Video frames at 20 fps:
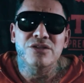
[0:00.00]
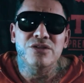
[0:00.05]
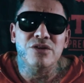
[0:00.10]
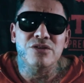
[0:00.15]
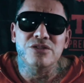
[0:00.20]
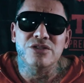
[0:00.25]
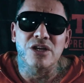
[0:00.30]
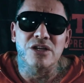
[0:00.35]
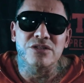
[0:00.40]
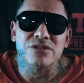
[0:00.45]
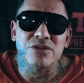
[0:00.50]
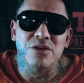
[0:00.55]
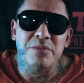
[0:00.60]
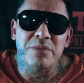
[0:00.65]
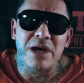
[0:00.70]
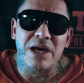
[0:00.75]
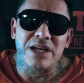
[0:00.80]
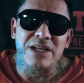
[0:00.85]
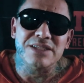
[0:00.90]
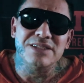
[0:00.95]
Don't judge
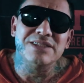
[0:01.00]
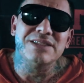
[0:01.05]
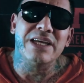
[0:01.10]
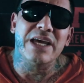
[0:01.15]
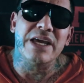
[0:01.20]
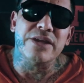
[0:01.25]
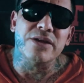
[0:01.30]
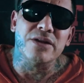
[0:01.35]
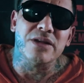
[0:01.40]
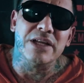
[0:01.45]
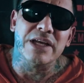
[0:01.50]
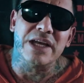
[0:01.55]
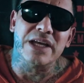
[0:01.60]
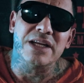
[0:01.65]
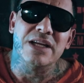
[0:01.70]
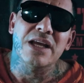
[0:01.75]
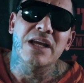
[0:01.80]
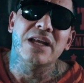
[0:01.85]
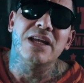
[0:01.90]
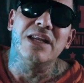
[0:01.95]
nobody, stay in your
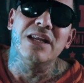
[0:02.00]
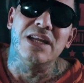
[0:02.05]
lane,